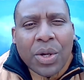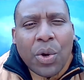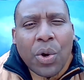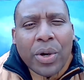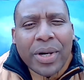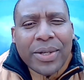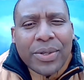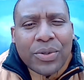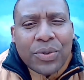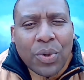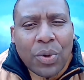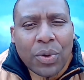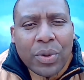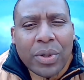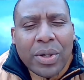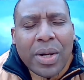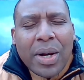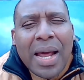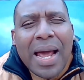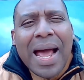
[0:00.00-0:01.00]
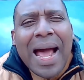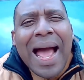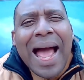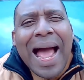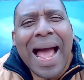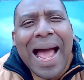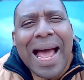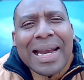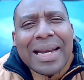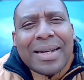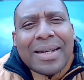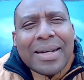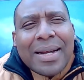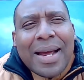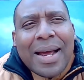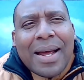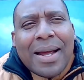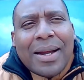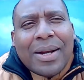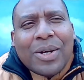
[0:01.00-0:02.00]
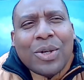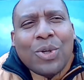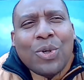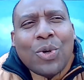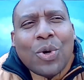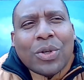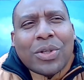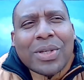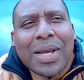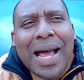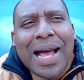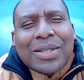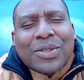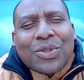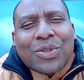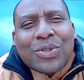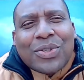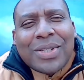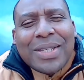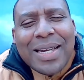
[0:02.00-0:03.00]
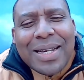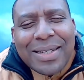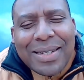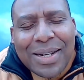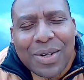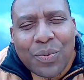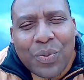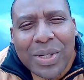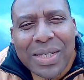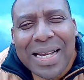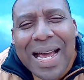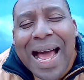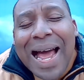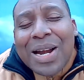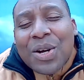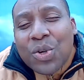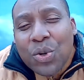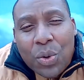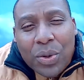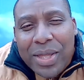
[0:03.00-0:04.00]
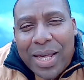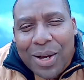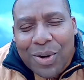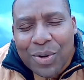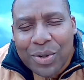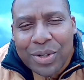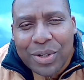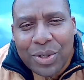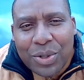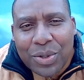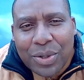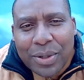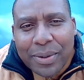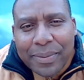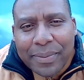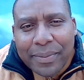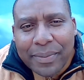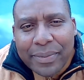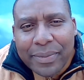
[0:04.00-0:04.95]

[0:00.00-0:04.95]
on its own and not associated with another condition.